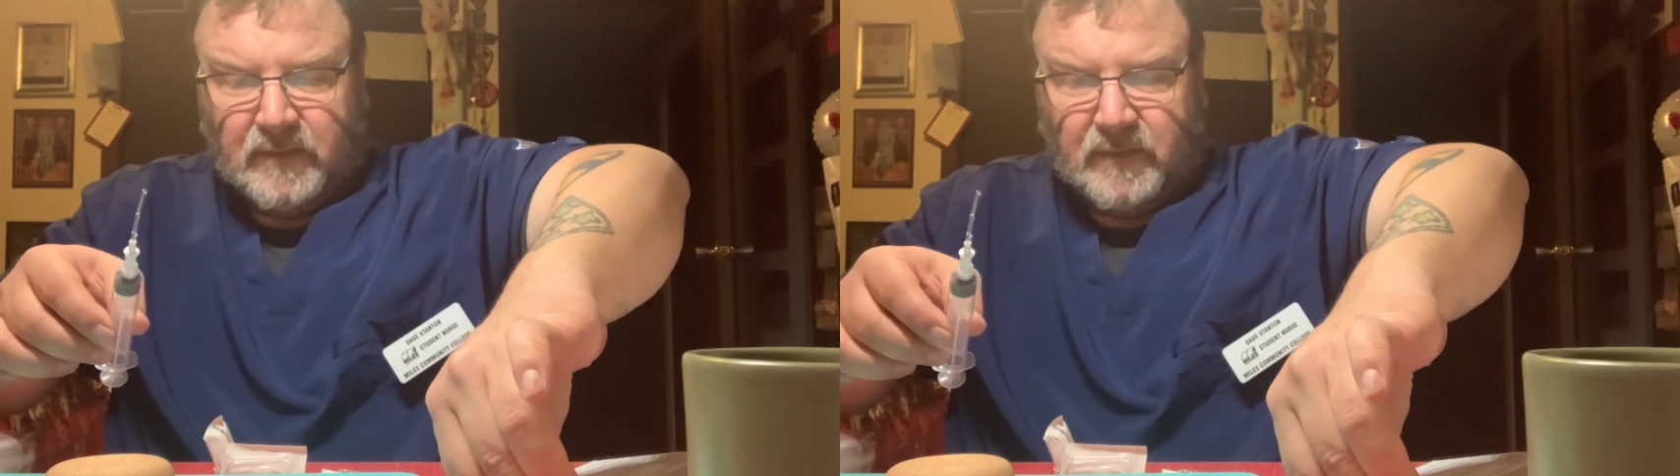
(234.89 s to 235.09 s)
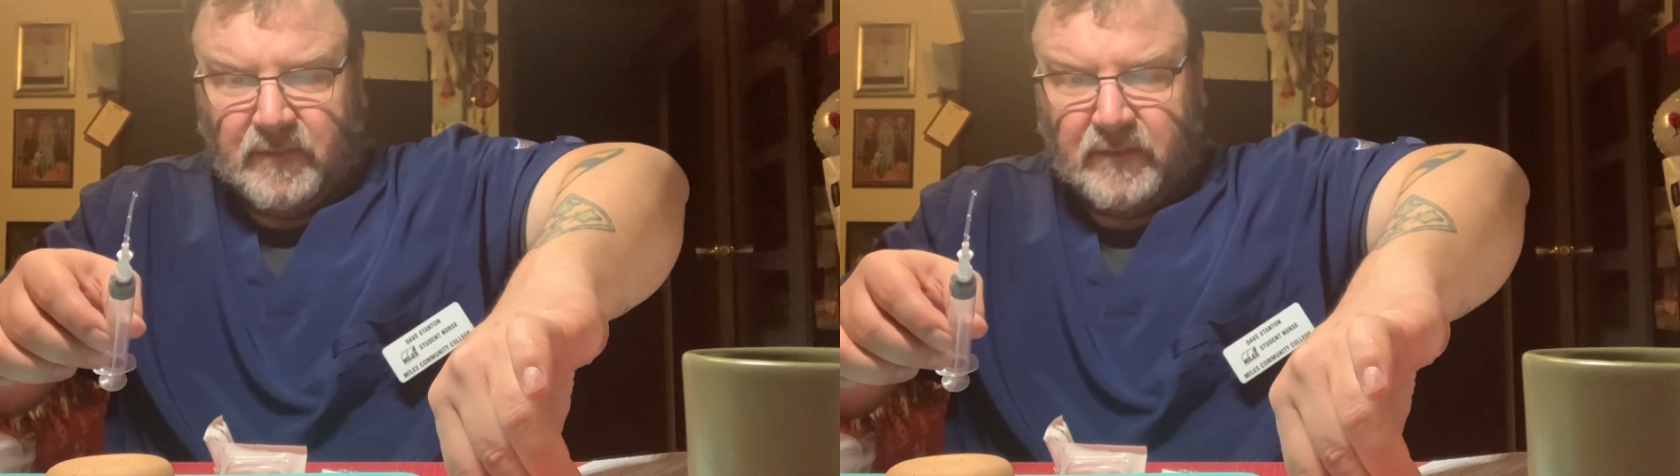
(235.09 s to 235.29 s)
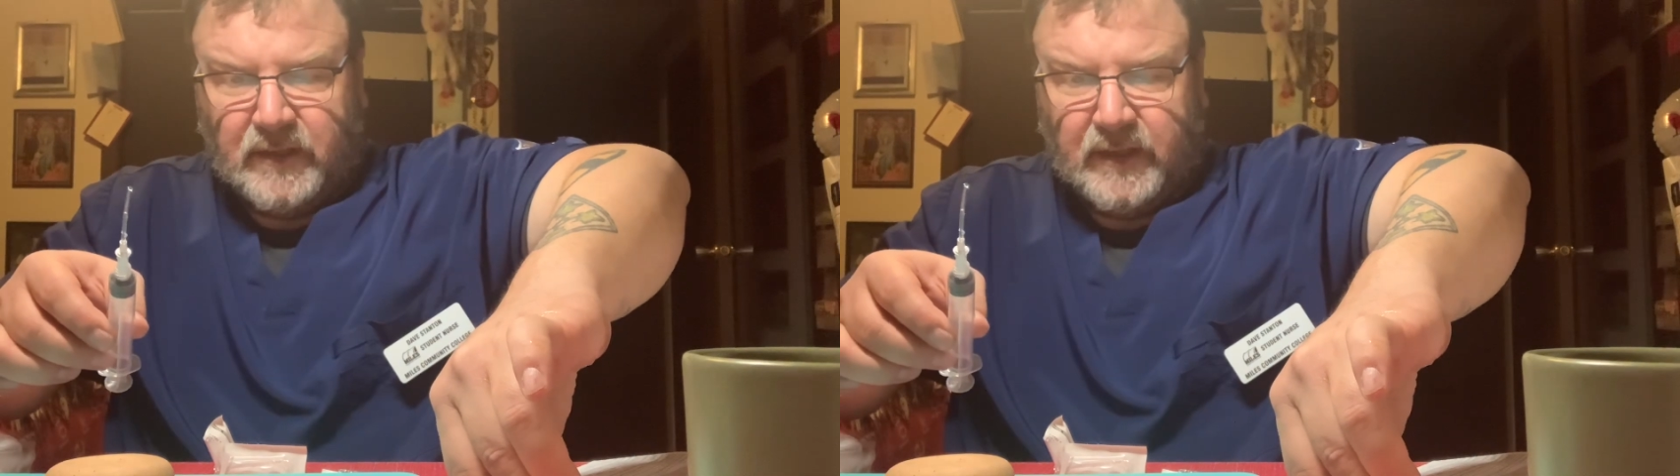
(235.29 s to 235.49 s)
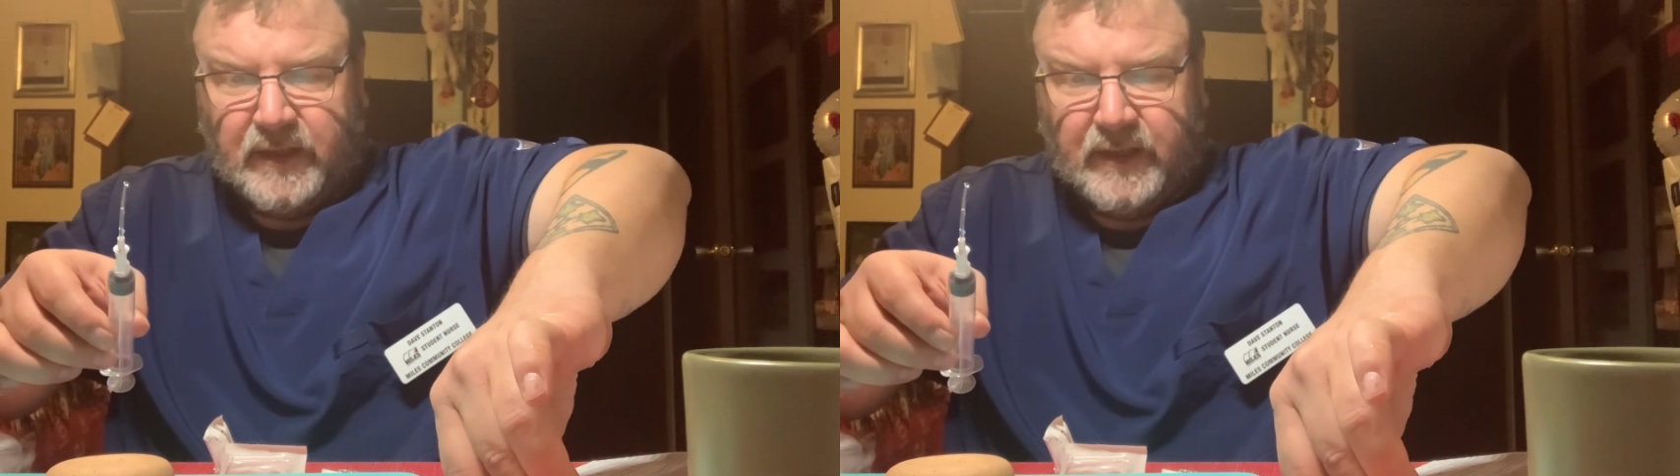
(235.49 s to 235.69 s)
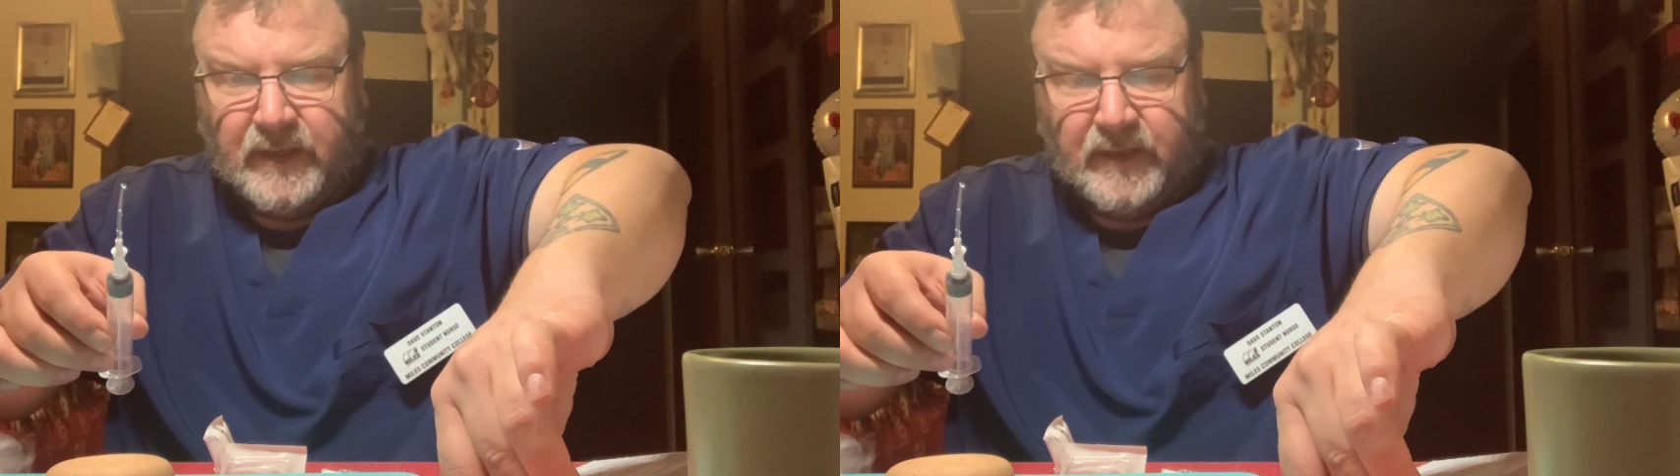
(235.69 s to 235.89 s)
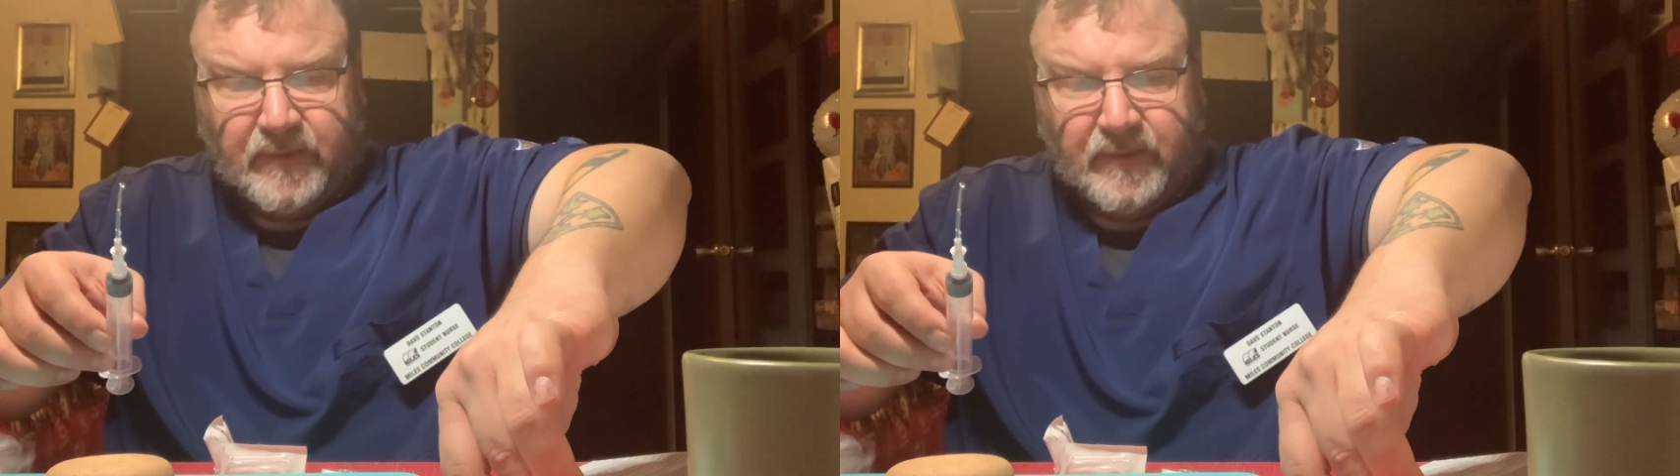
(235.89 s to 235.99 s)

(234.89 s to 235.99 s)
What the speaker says: Okay.